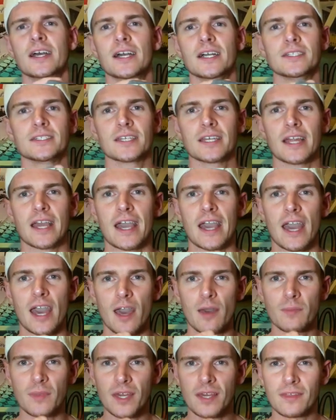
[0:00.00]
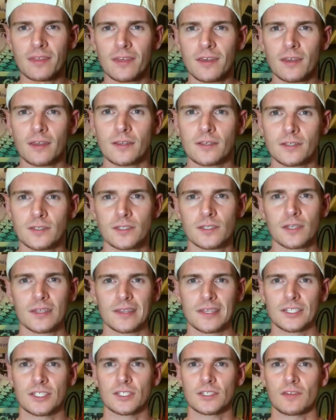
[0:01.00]
instead of hemming things,
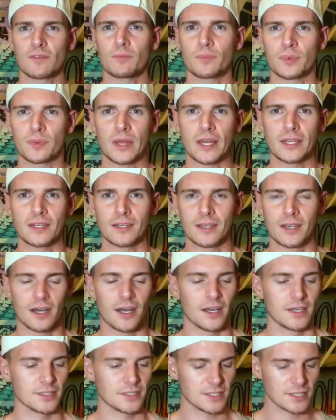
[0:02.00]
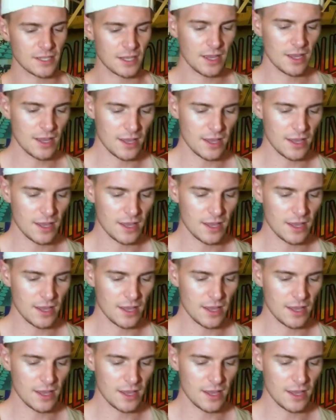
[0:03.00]
they just have plain cuts.